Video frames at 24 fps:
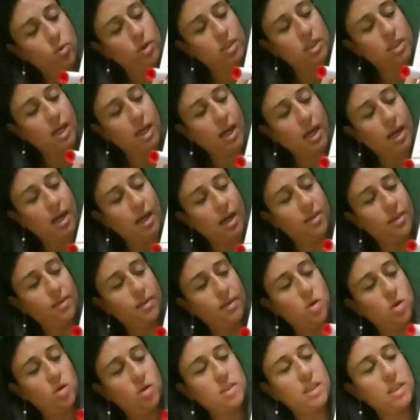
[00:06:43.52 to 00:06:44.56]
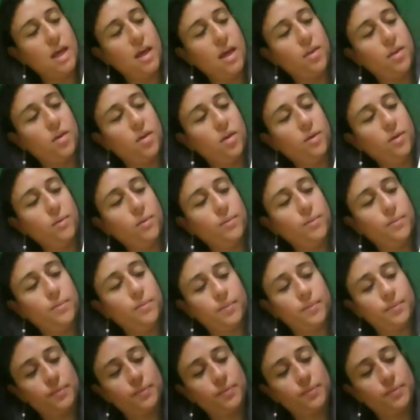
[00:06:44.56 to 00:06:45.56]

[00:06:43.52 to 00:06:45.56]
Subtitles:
I'm going to add them all together.